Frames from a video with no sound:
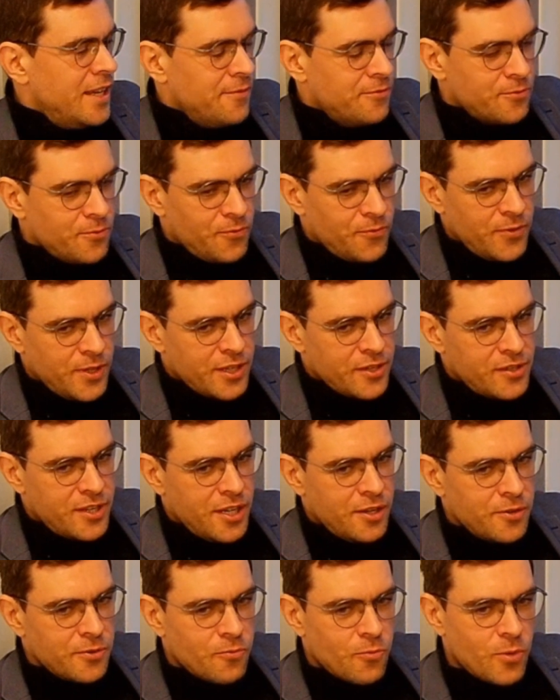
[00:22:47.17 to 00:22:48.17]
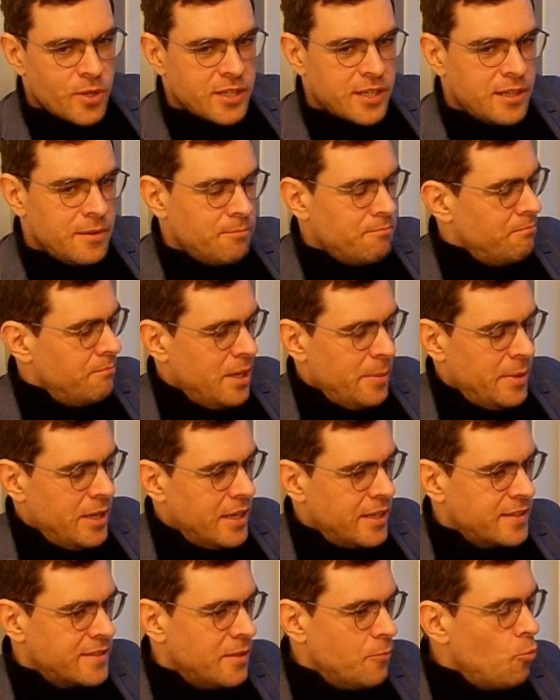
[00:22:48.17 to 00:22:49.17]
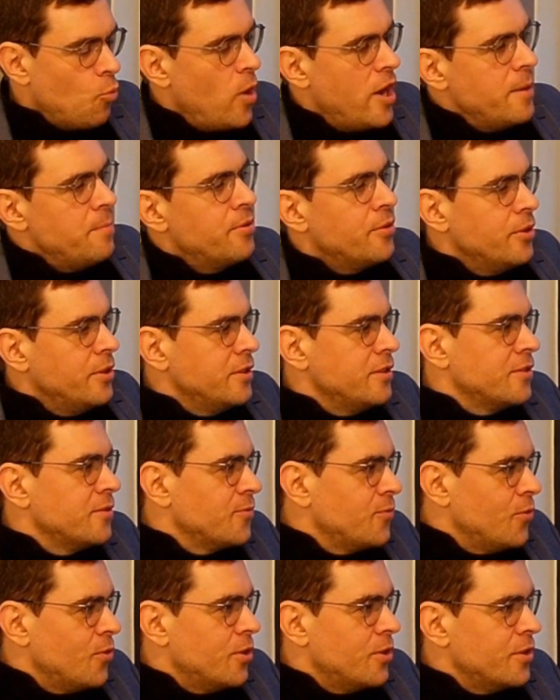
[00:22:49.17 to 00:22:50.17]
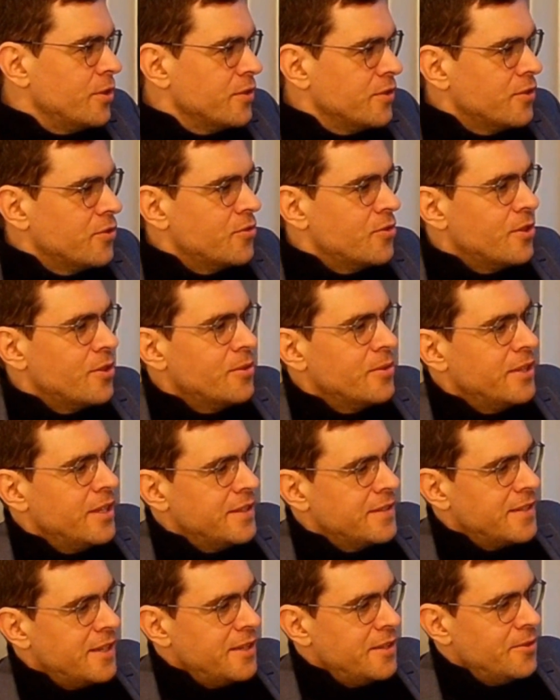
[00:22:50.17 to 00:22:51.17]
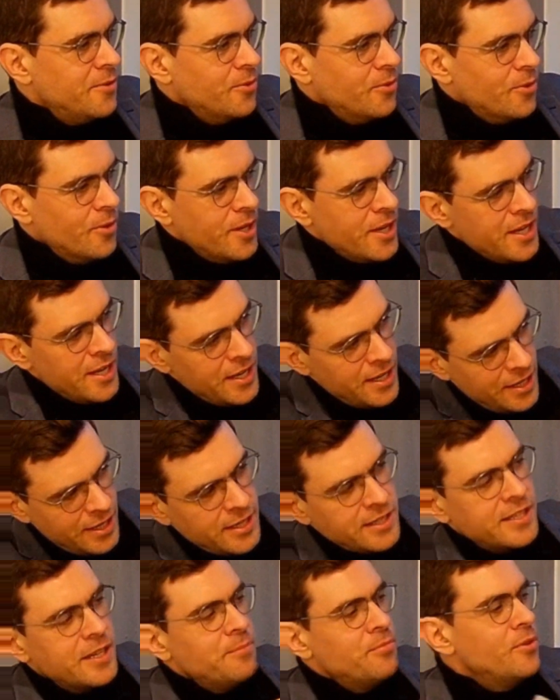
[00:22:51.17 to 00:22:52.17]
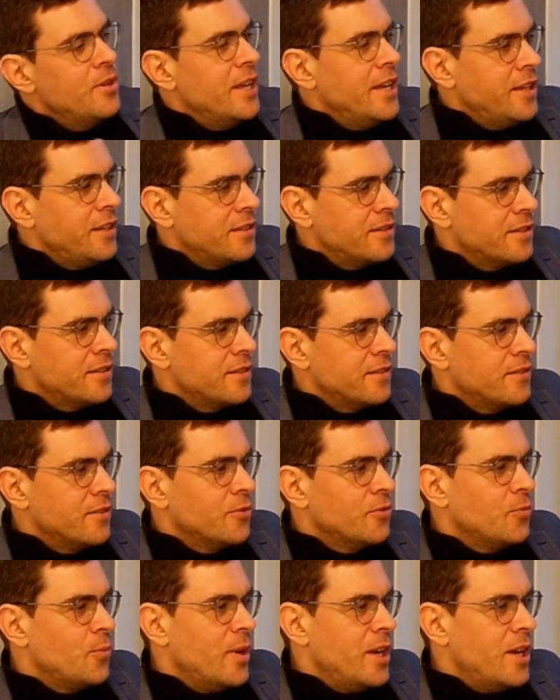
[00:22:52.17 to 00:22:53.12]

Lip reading: have to figure out what are maybe like some waypoints for the drone and then you interpolate those